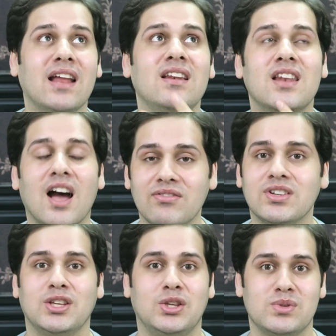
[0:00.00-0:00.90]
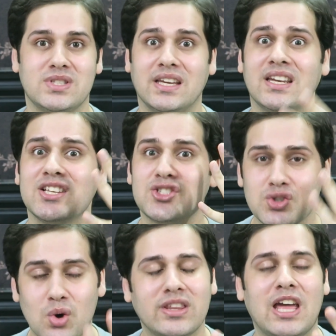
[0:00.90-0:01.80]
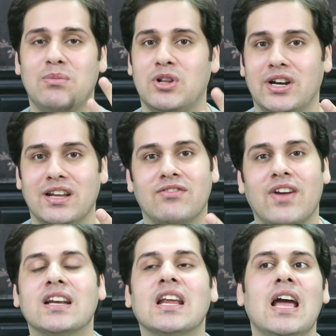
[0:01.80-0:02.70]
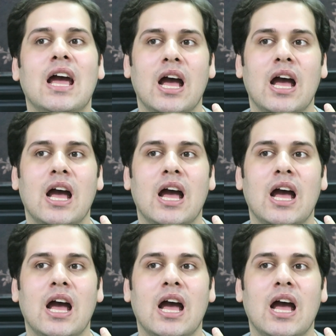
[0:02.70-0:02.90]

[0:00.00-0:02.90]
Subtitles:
I loved using it. I saw the blurry effect,